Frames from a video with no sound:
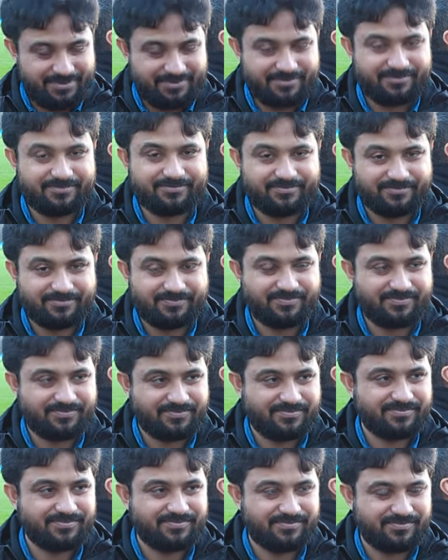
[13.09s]

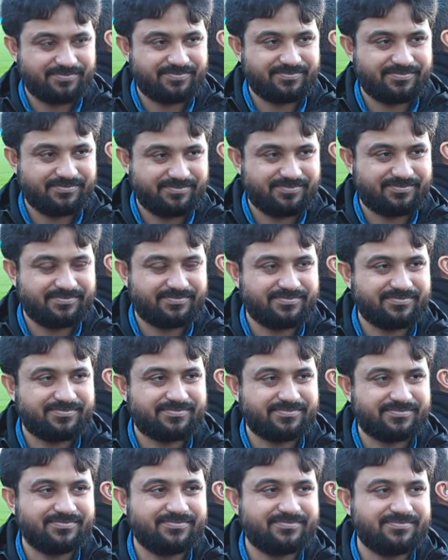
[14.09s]

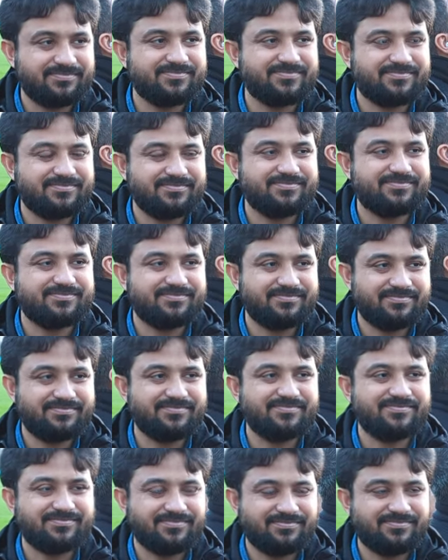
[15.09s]

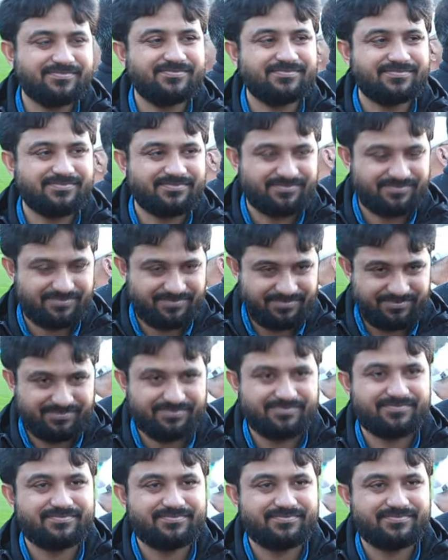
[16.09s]
(silent)